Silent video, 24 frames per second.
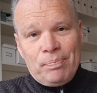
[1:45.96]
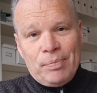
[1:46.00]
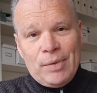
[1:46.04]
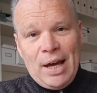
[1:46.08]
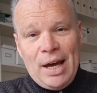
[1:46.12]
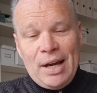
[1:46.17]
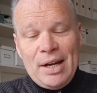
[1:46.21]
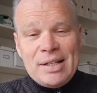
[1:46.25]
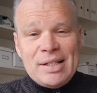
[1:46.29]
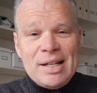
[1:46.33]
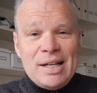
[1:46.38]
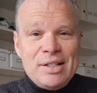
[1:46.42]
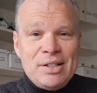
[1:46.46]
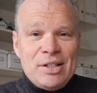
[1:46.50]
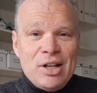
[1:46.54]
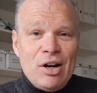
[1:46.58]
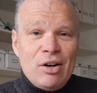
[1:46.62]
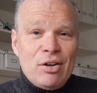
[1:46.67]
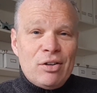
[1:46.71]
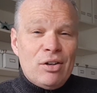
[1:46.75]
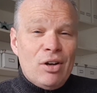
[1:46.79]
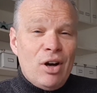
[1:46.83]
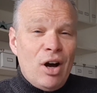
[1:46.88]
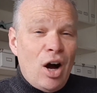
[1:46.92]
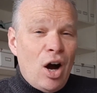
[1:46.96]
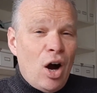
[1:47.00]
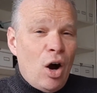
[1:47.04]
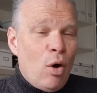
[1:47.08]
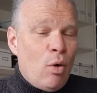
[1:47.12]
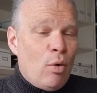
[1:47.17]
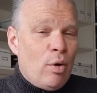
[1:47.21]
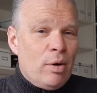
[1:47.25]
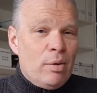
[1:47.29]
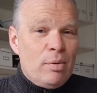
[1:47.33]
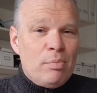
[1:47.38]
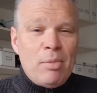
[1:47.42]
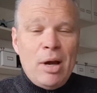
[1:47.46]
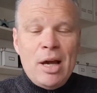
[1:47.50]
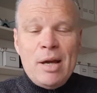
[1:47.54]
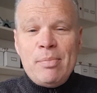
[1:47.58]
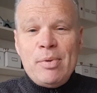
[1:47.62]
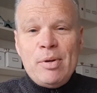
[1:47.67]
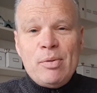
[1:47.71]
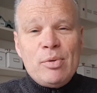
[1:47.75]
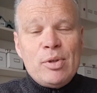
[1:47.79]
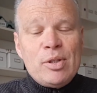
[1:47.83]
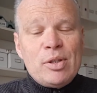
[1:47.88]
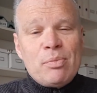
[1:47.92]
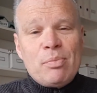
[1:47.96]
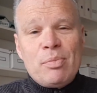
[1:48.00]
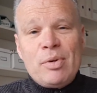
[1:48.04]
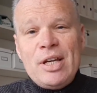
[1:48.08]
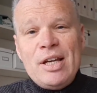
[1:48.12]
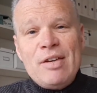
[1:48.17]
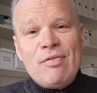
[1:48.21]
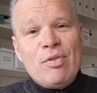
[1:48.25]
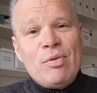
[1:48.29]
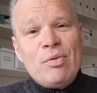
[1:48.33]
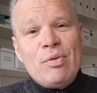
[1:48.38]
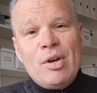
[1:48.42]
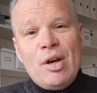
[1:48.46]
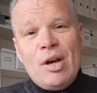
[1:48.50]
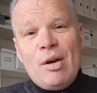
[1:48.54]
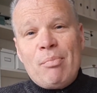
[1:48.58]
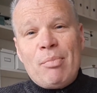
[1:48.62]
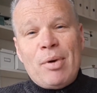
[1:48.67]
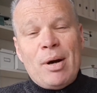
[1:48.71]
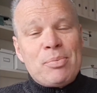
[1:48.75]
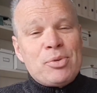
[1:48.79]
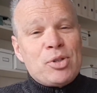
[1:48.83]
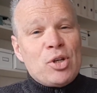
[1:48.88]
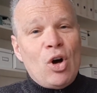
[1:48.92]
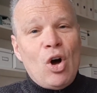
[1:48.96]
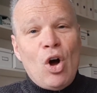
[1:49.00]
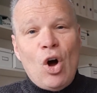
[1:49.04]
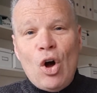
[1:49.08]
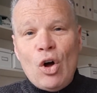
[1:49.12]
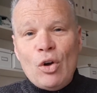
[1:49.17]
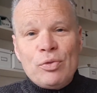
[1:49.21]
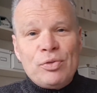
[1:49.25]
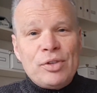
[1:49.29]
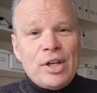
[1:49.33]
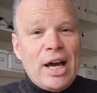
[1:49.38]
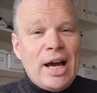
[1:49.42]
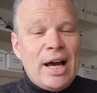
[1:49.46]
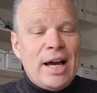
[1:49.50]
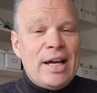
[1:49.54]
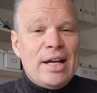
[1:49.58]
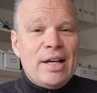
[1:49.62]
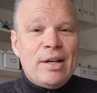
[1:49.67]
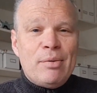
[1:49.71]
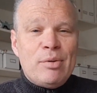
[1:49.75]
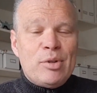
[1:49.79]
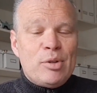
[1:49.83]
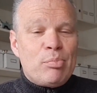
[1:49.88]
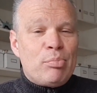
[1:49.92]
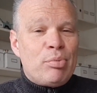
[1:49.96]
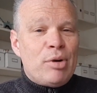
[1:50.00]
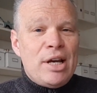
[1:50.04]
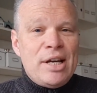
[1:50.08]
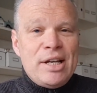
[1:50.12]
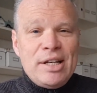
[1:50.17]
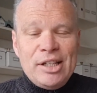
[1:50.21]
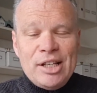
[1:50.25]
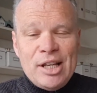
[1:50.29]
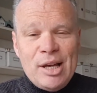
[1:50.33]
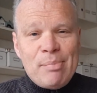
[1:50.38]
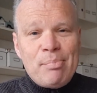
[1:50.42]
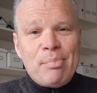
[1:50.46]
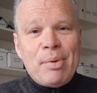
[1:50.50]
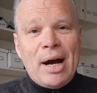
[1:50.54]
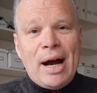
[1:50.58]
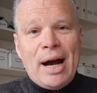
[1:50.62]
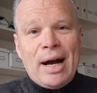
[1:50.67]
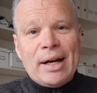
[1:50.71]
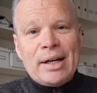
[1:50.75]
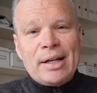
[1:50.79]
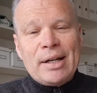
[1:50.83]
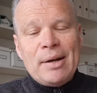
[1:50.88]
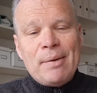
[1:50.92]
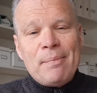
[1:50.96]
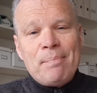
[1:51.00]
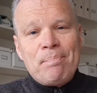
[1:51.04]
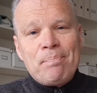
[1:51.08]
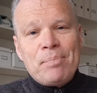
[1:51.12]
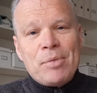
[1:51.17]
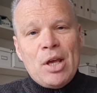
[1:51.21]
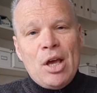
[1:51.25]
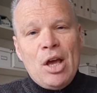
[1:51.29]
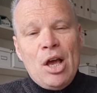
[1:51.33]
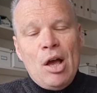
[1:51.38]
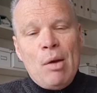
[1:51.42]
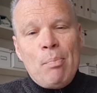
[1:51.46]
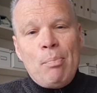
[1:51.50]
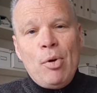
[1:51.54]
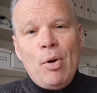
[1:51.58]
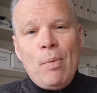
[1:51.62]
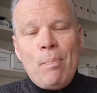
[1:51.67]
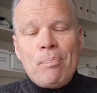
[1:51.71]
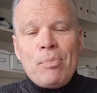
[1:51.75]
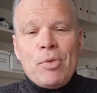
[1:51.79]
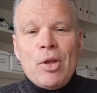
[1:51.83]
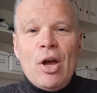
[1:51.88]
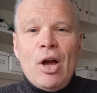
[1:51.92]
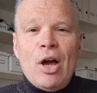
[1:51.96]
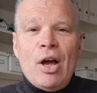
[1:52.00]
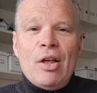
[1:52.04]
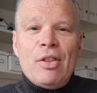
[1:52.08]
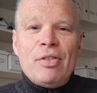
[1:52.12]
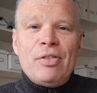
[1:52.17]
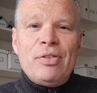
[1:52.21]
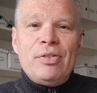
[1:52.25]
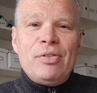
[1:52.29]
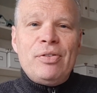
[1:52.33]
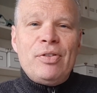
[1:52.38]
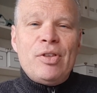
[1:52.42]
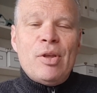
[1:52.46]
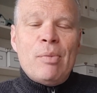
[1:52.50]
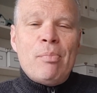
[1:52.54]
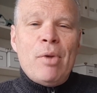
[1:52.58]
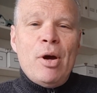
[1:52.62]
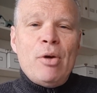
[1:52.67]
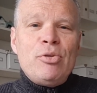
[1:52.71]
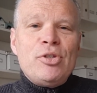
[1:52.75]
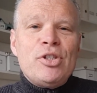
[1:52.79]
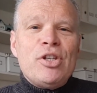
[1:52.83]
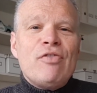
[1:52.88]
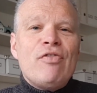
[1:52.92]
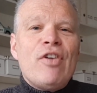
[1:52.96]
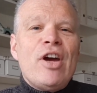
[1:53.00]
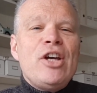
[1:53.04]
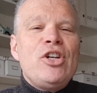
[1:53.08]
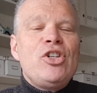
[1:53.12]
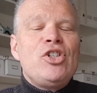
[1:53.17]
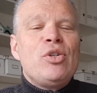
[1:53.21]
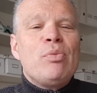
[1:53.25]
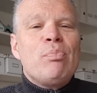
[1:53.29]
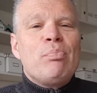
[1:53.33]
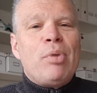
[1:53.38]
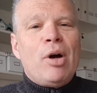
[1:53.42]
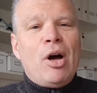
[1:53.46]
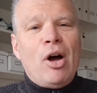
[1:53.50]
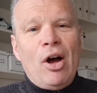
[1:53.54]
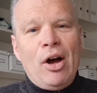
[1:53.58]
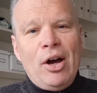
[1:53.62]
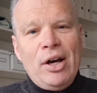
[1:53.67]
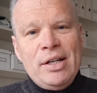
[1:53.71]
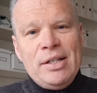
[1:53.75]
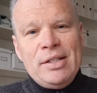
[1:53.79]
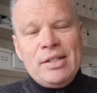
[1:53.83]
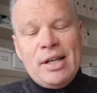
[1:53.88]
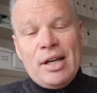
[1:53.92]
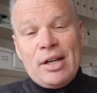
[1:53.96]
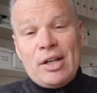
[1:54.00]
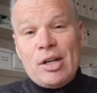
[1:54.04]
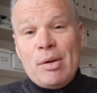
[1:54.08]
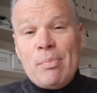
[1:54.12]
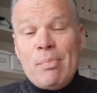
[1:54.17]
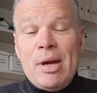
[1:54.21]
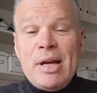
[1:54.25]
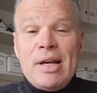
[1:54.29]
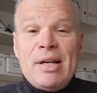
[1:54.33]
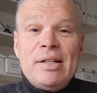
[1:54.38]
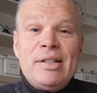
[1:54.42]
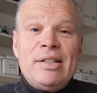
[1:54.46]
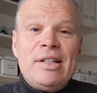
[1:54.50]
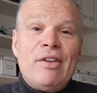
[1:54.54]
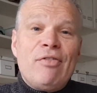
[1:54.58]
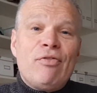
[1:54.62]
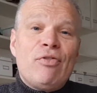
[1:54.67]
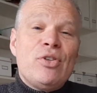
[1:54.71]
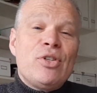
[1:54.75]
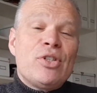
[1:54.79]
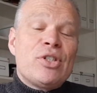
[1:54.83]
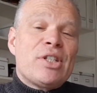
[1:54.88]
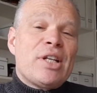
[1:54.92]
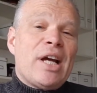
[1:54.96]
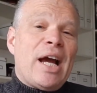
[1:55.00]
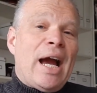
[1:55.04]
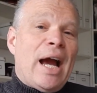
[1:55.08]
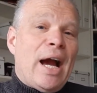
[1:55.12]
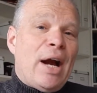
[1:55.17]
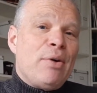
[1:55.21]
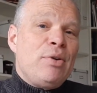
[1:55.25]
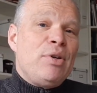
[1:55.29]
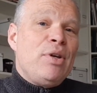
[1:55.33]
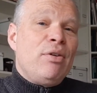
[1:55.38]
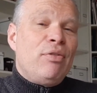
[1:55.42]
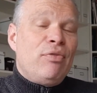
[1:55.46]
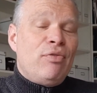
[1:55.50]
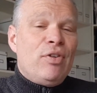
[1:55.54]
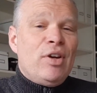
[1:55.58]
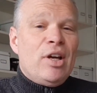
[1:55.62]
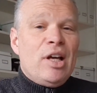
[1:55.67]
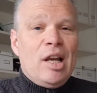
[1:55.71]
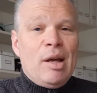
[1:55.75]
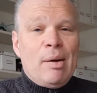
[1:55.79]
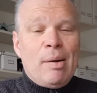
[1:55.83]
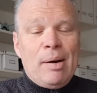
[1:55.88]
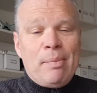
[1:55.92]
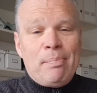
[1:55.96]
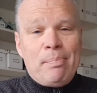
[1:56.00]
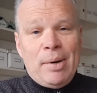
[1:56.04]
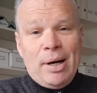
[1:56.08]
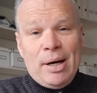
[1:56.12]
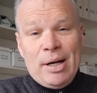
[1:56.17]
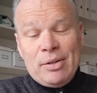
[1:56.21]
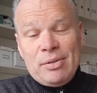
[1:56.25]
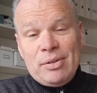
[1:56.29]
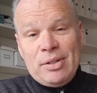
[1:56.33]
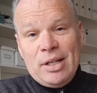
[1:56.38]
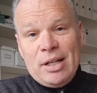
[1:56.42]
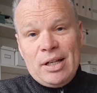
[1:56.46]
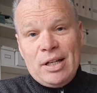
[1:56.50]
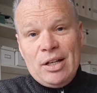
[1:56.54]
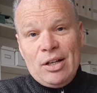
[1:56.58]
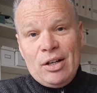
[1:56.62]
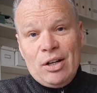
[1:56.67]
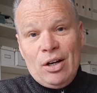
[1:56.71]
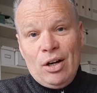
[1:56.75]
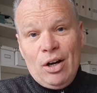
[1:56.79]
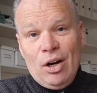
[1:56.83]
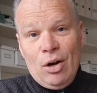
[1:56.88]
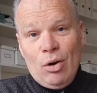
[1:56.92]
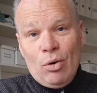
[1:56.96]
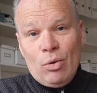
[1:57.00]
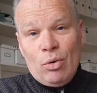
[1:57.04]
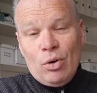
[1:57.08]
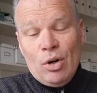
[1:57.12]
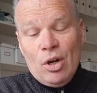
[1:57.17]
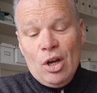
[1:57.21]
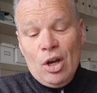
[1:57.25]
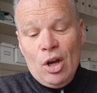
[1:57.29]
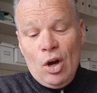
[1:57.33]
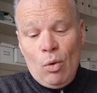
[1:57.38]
And as they dug the hole, it maybe was even perhaps a hot day, it was breaking their back. But the motivation behind it can make a difference to how you feel about digging a hole.